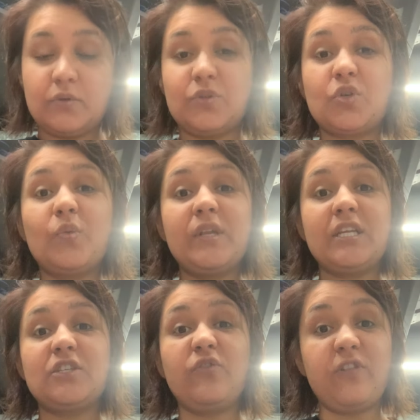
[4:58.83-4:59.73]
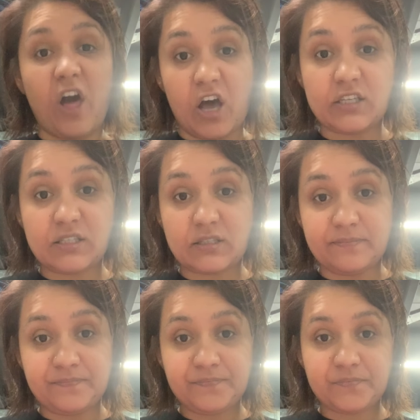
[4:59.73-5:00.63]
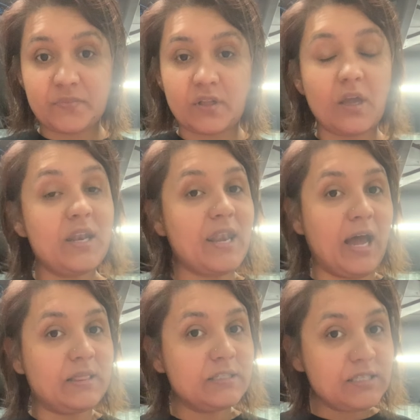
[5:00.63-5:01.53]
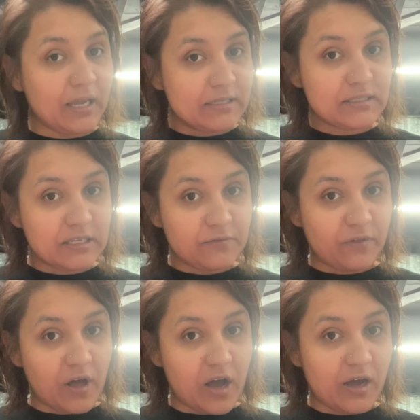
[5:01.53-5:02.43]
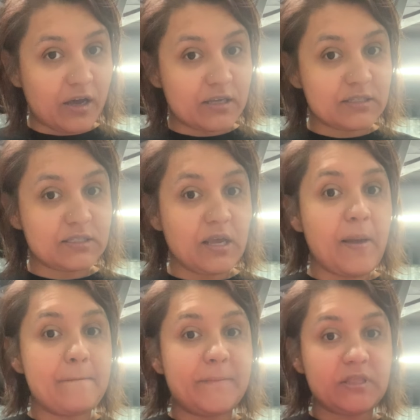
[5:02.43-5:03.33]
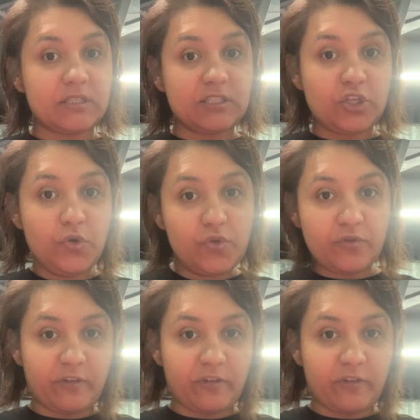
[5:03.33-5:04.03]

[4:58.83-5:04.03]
So we need to floss. not the dancing floss, but the tooth